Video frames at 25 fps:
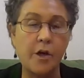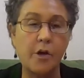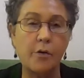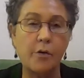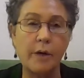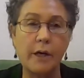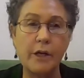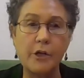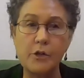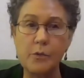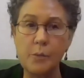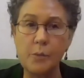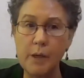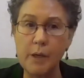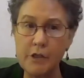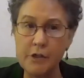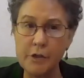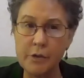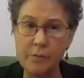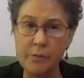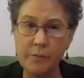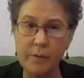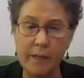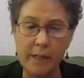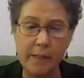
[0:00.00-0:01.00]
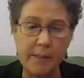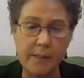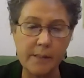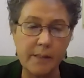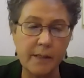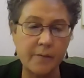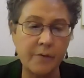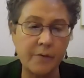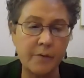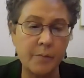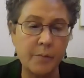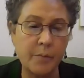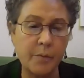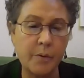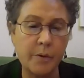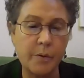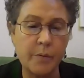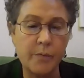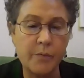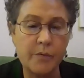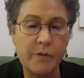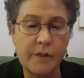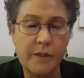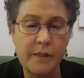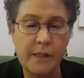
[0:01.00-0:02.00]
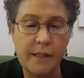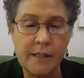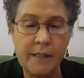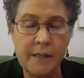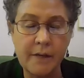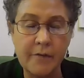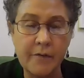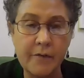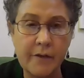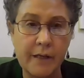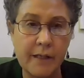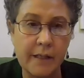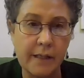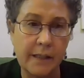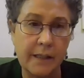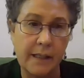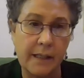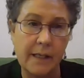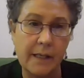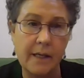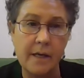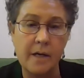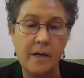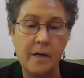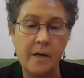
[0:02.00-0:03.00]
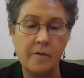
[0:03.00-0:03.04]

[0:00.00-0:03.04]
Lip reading: Graduation rates have improved significantly,